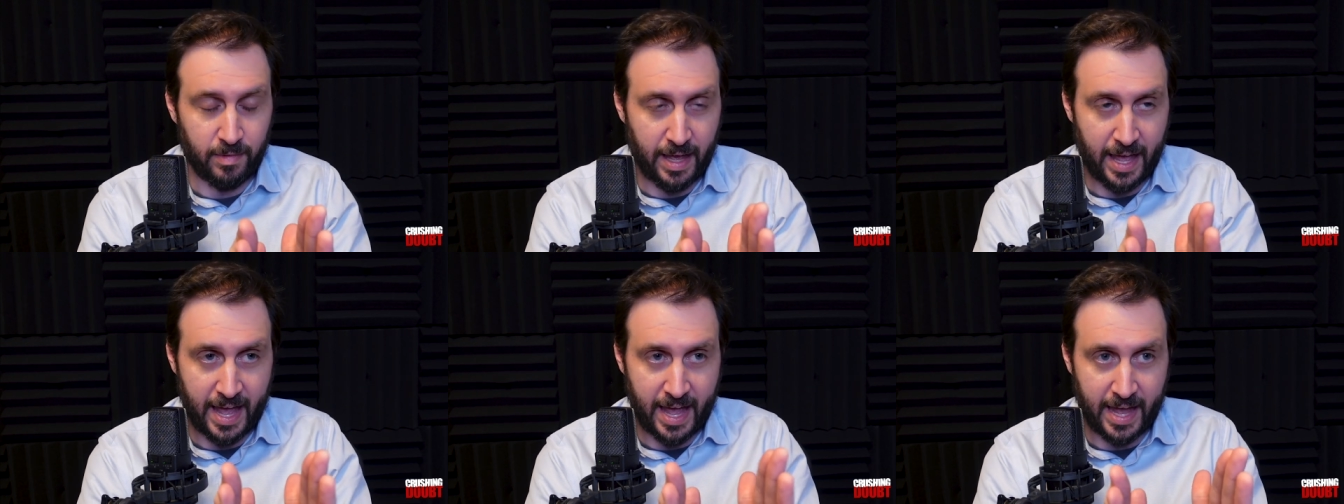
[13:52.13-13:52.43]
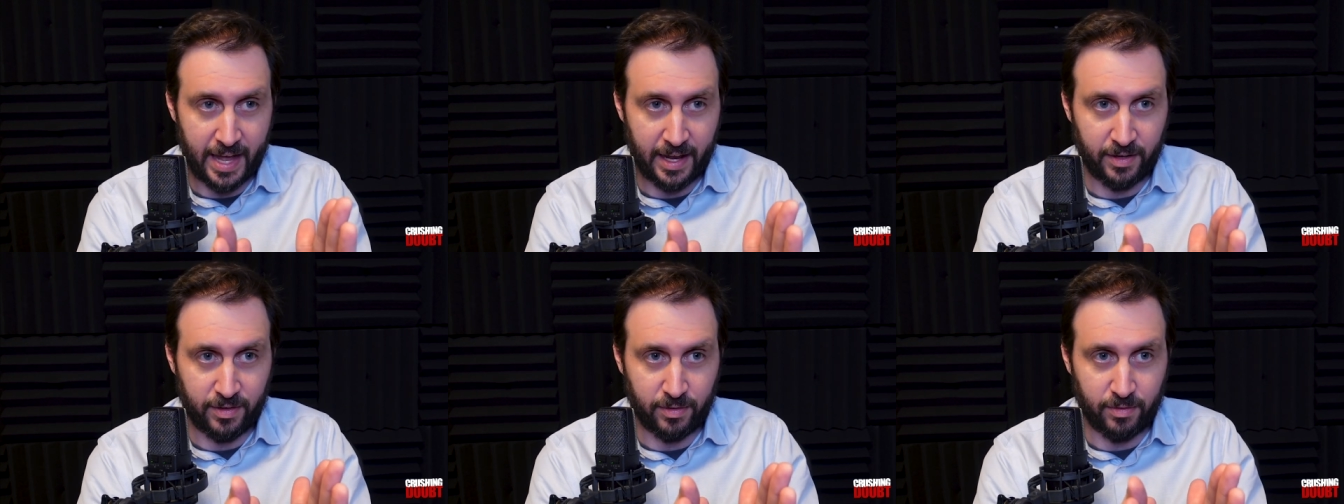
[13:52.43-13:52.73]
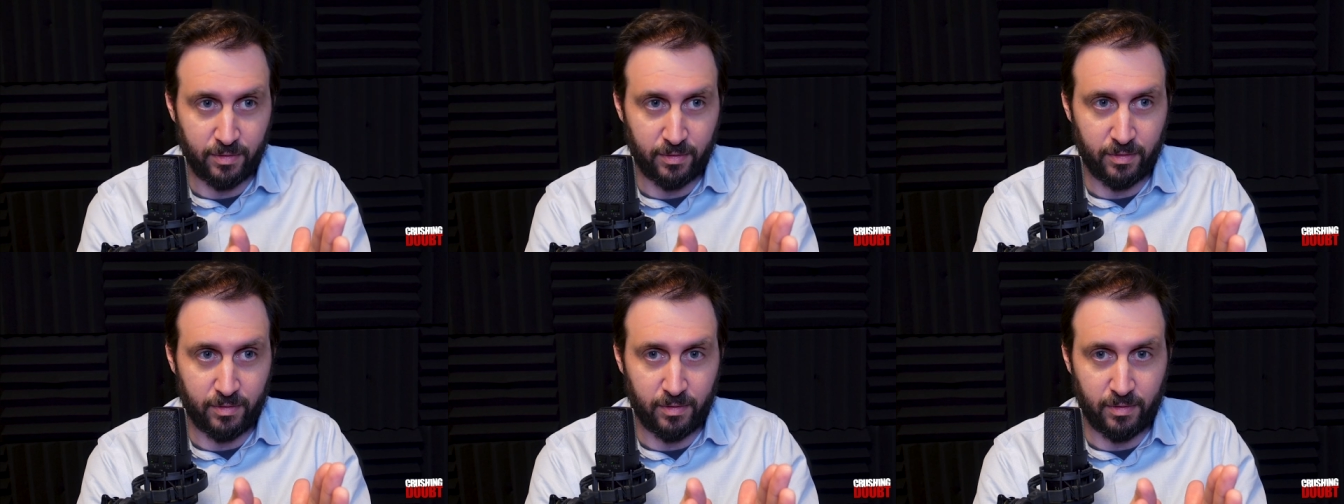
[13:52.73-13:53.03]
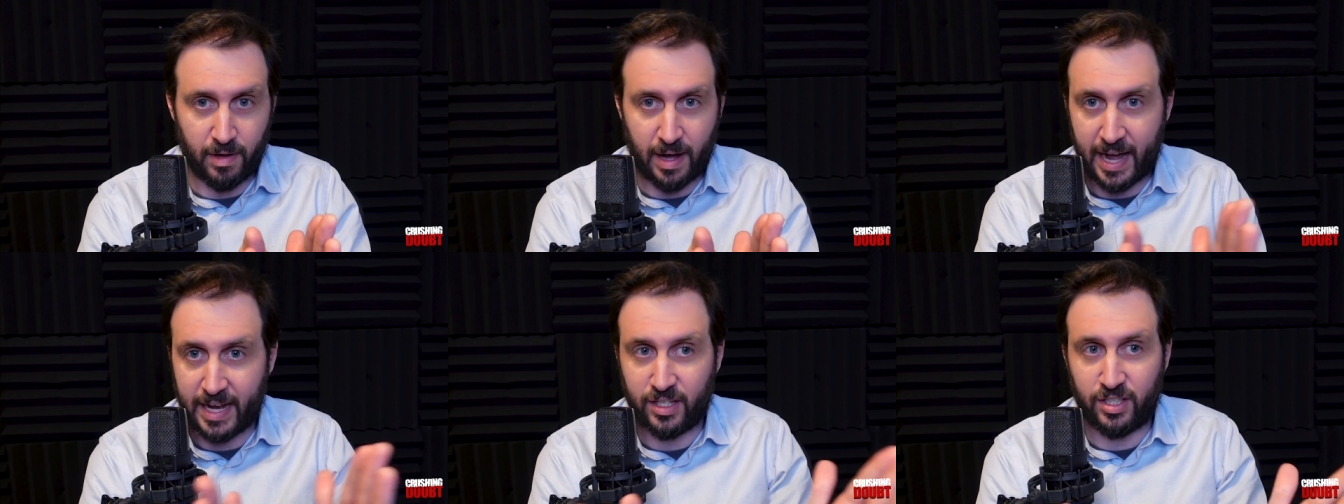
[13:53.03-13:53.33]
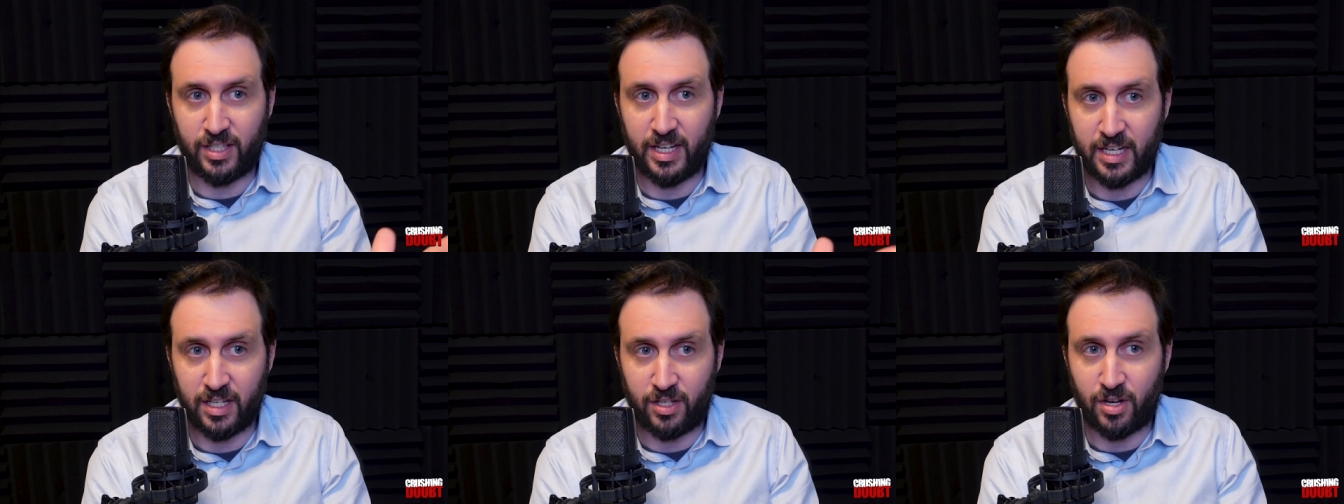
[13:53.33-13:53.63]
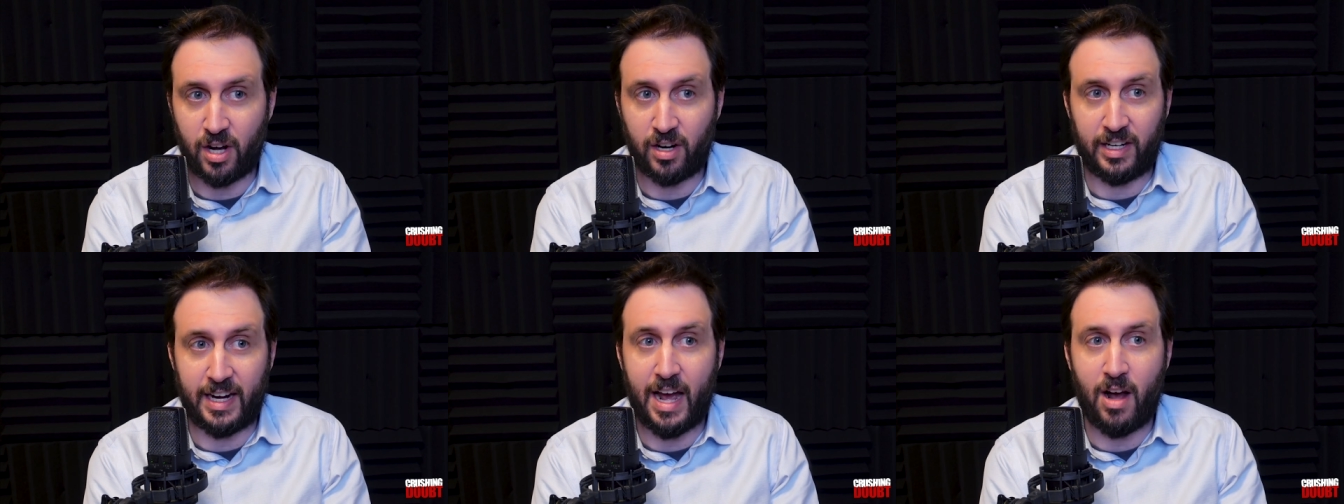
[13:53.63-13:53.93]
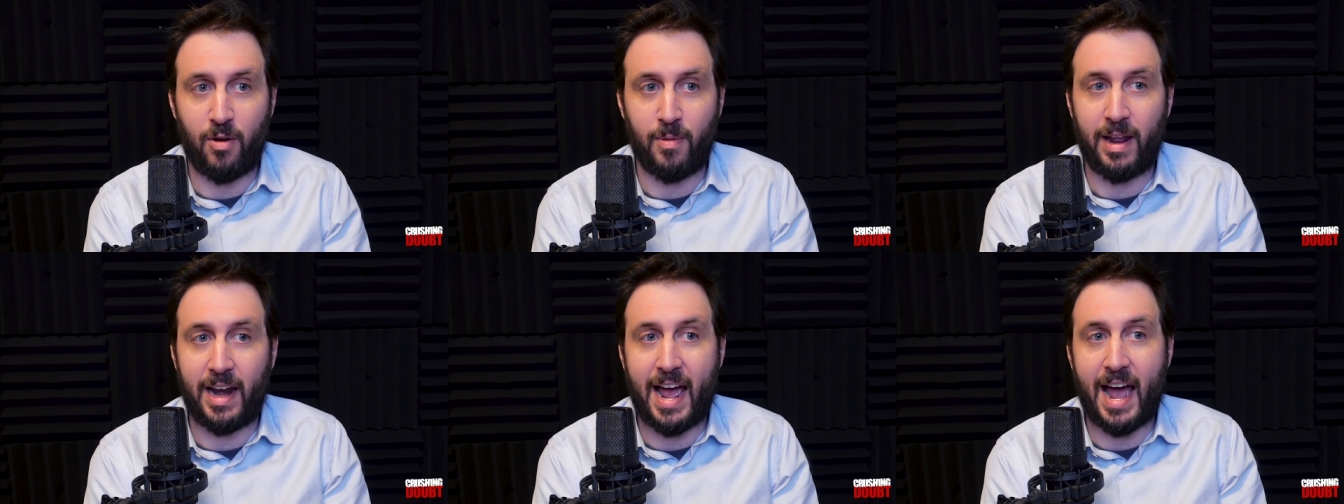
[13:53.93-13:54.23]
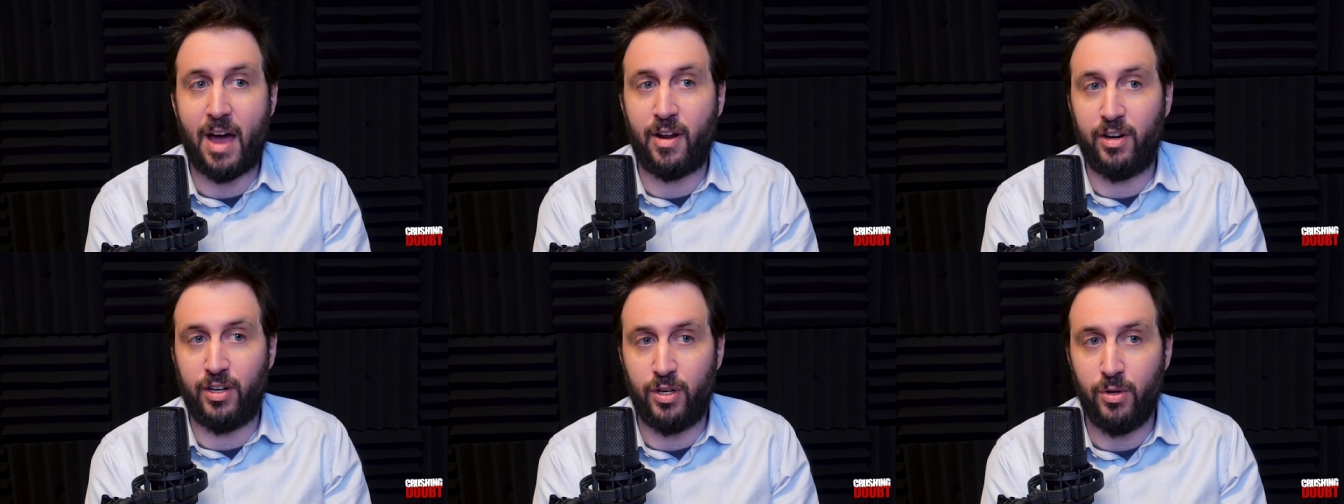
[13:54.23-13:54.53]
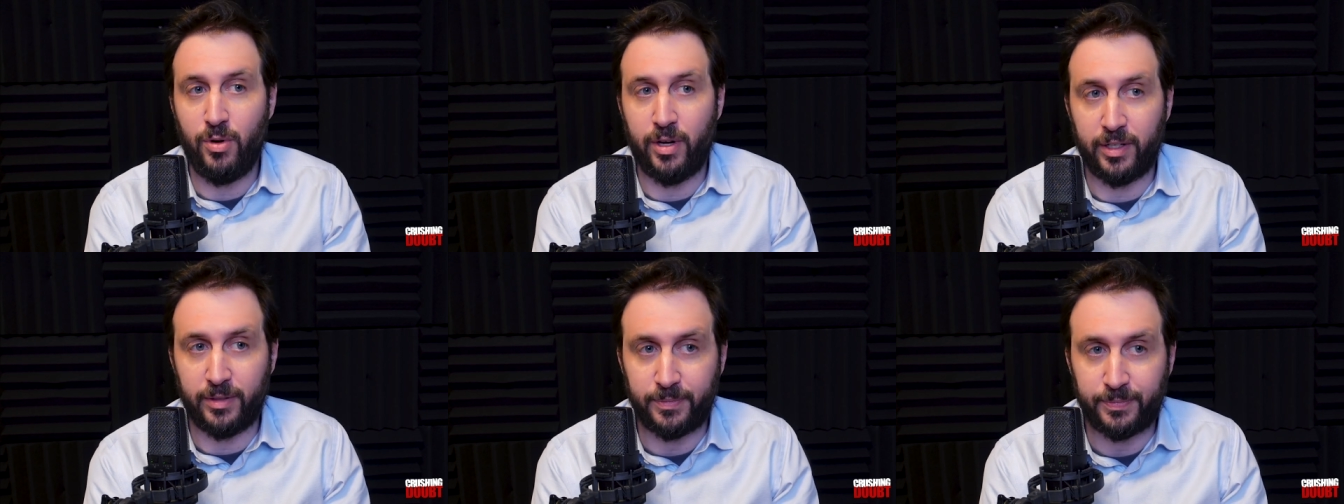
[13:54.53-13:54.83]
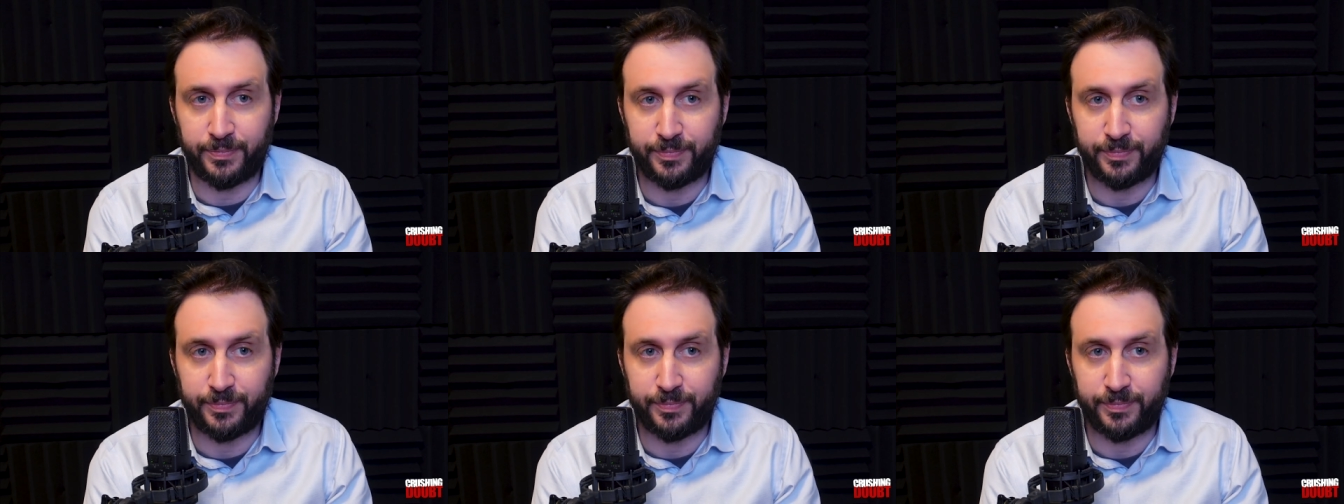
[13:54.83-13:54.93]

And I just need to talk now about how to do it.